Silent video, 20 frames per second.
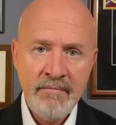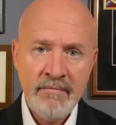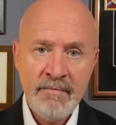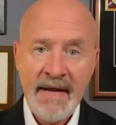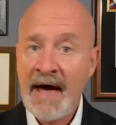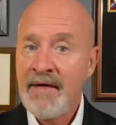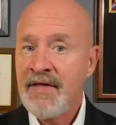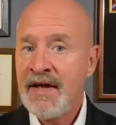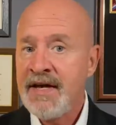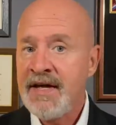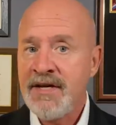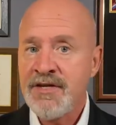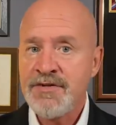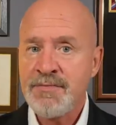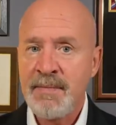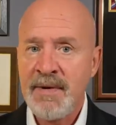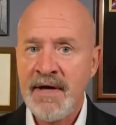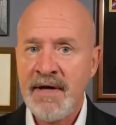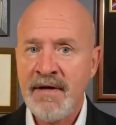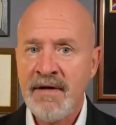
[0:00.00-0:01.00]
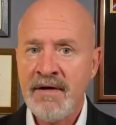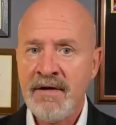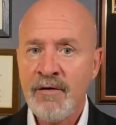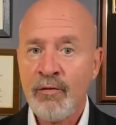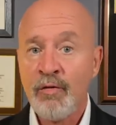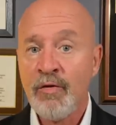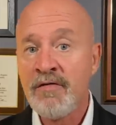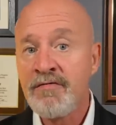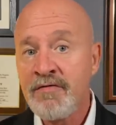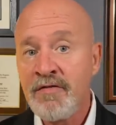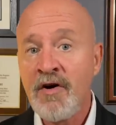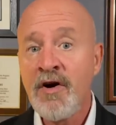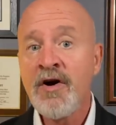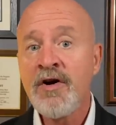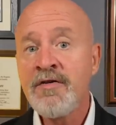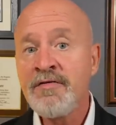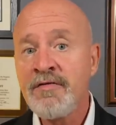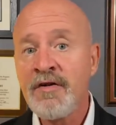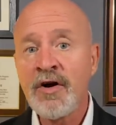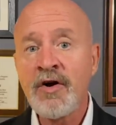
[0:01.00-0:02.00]
now that he's been
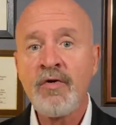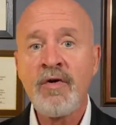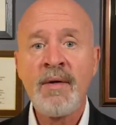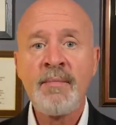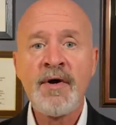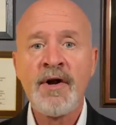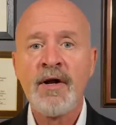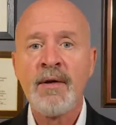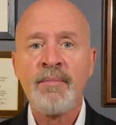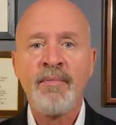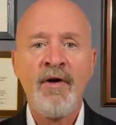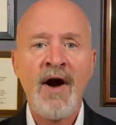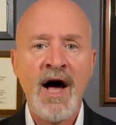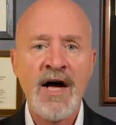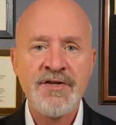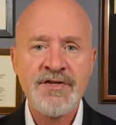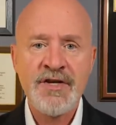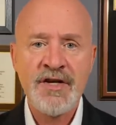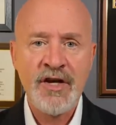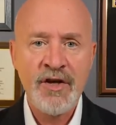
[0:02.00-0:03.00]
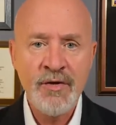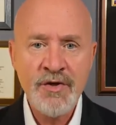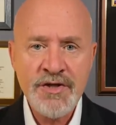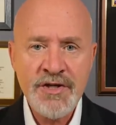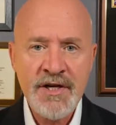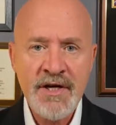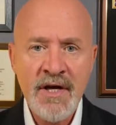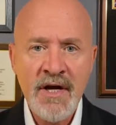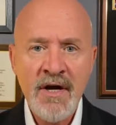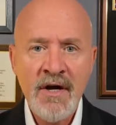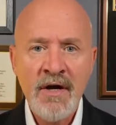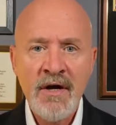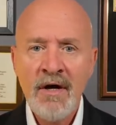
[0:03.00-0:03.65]
referred for criminal prosecution,